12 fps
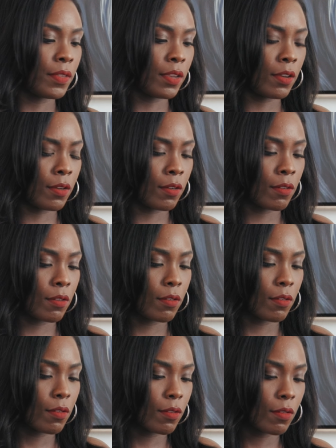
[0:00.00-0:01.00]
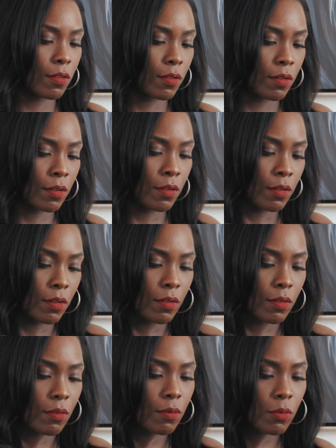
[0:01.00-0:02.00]
then
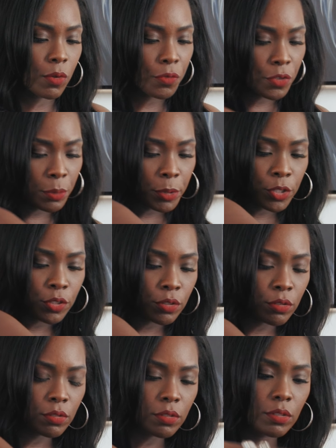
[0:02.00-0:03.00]
wolf number 2.